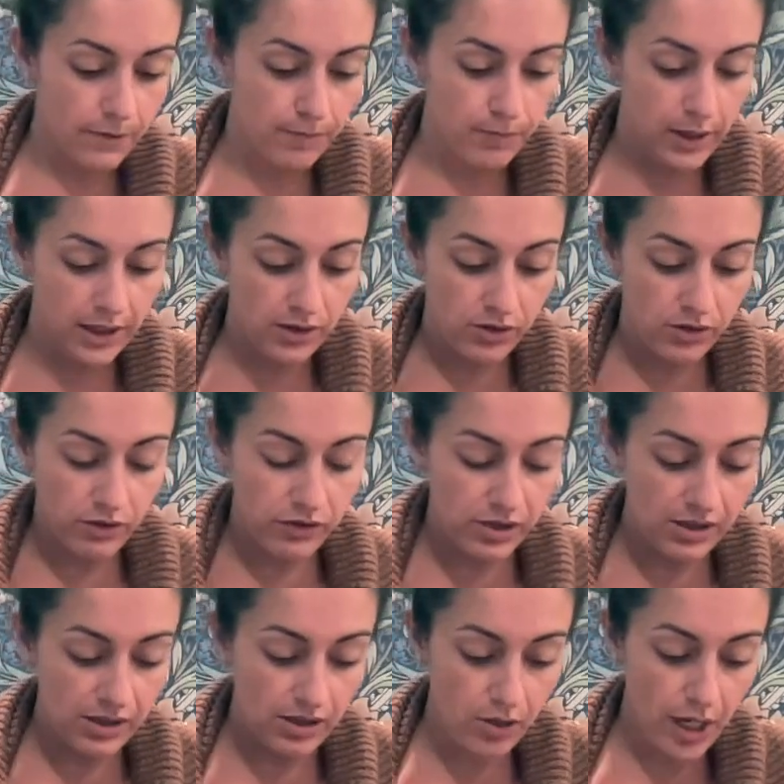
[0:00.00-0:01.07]
But I do
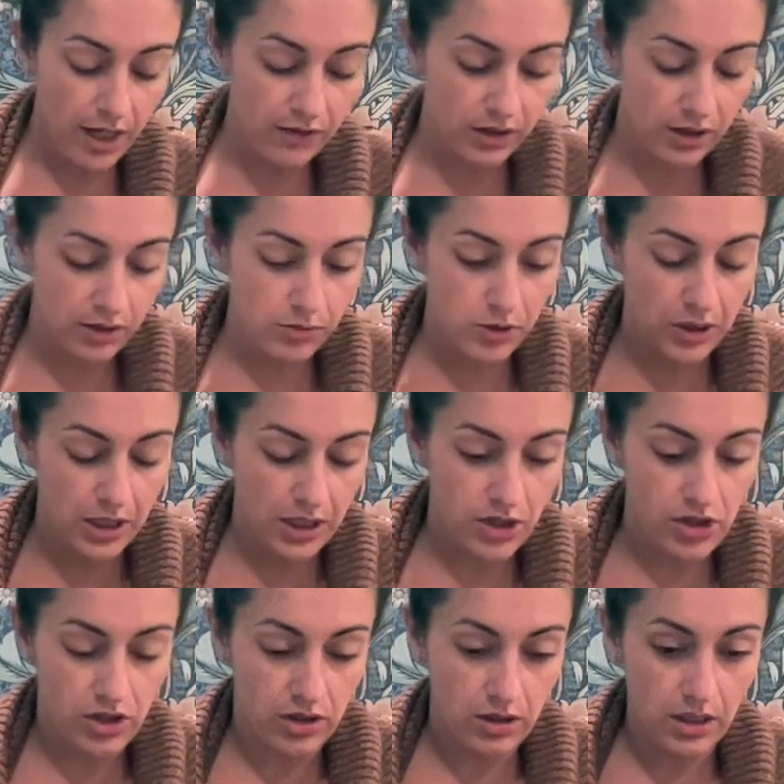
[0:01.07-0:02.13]
see you having
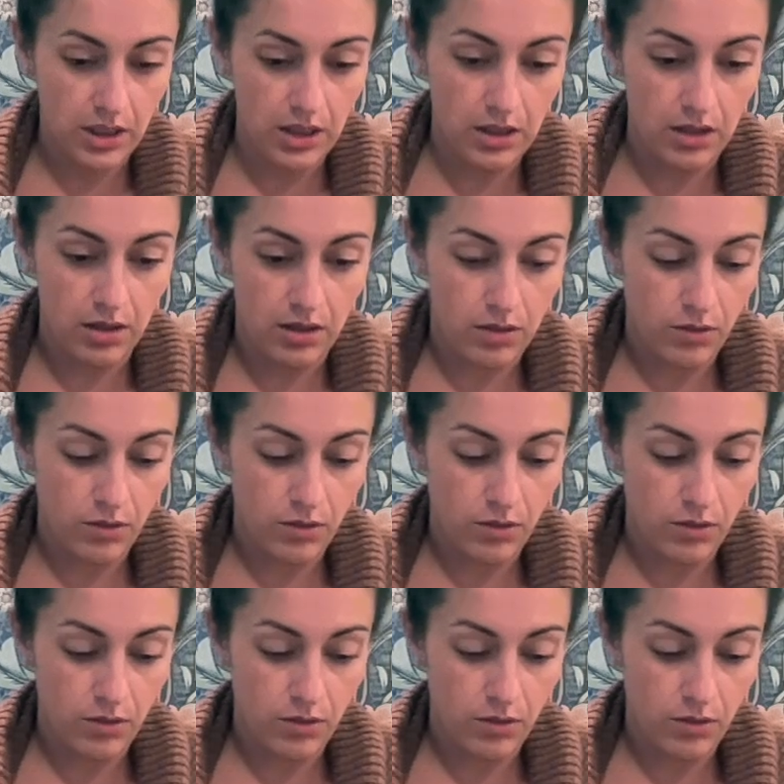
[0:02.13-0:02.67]
communication here